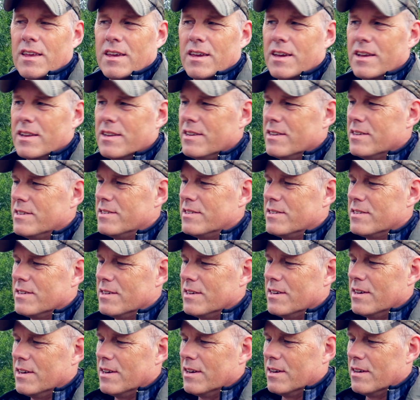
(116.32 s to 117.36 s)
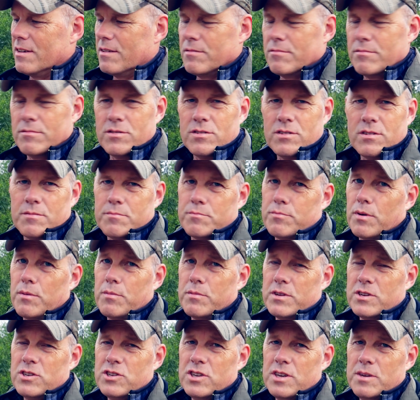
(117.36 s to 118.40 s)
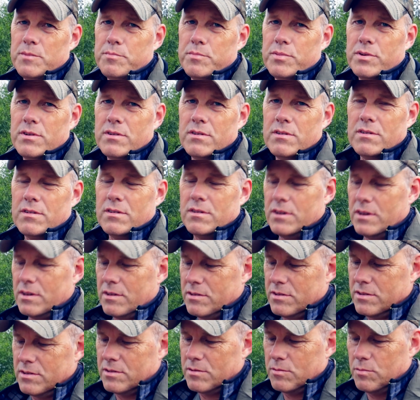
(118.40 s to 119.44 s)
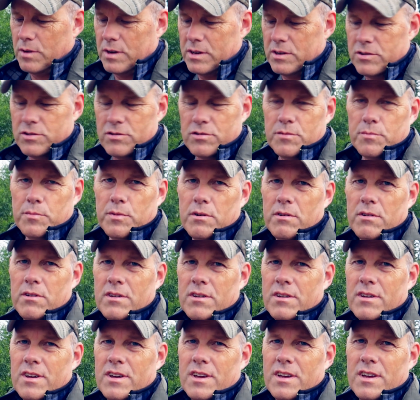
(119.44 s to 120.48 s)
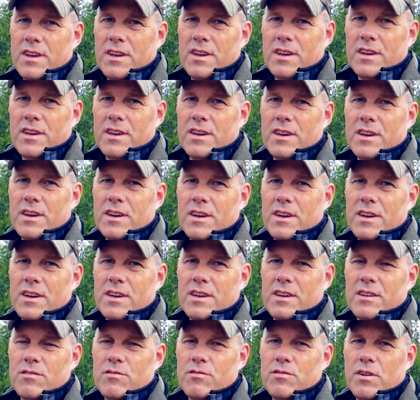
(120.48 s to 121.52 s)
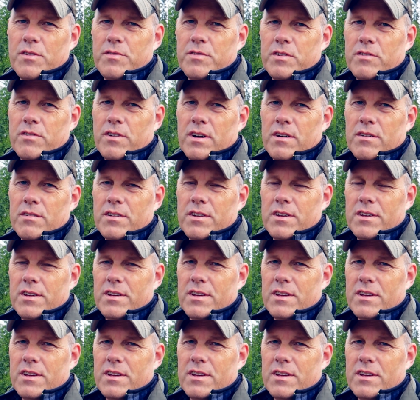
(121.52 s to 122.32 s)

It is probably cheap. It's quite durable. You can rough it around,